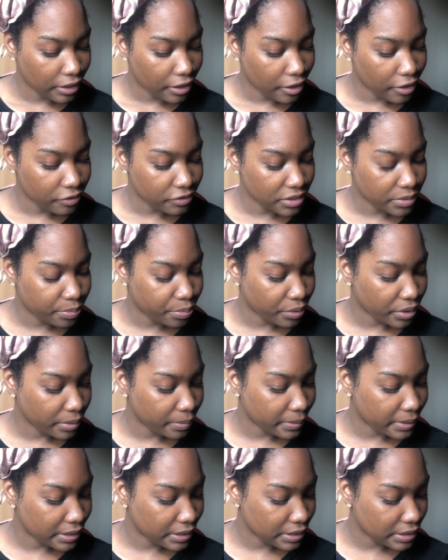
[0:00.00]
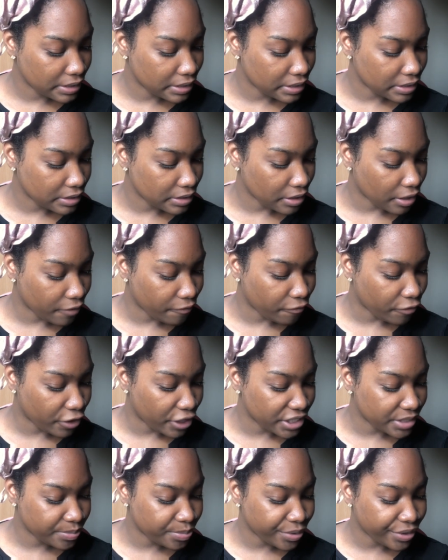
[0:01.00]
of spray mist,
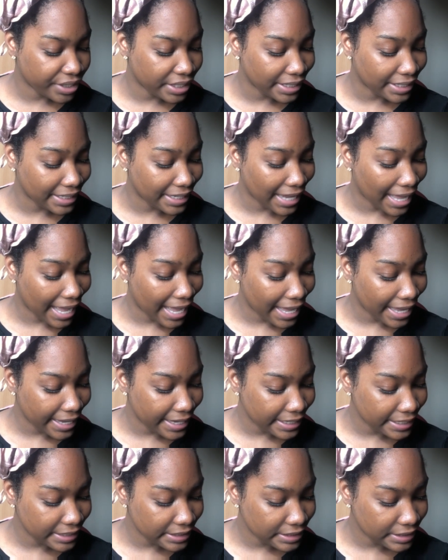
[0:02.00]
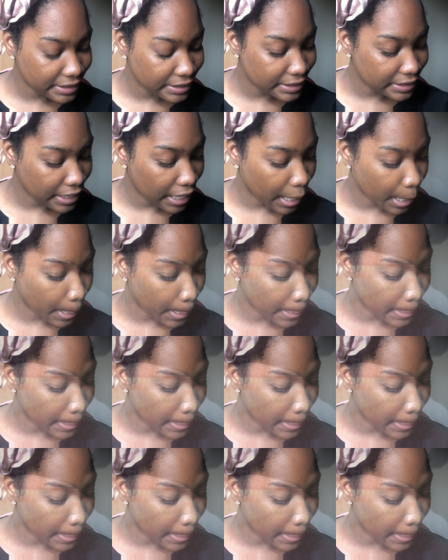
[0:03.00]
avoid spraying in the eyes. To